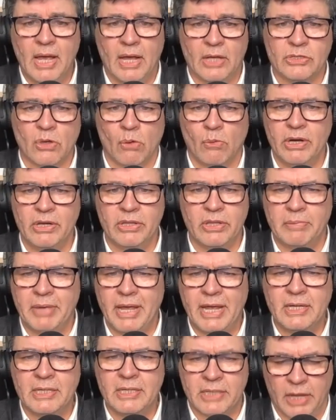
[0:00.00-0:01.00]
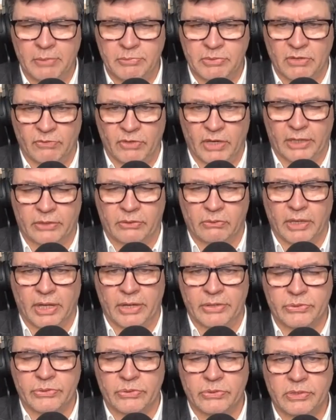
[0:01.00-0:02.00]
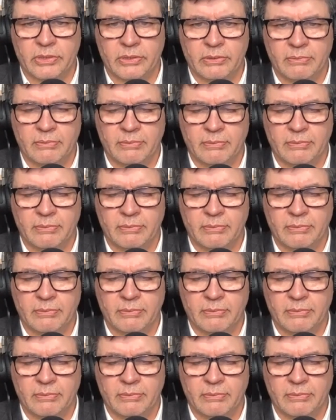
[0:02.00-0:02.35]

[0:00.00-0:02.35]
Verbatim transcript: So what are the main types of electrolyzers?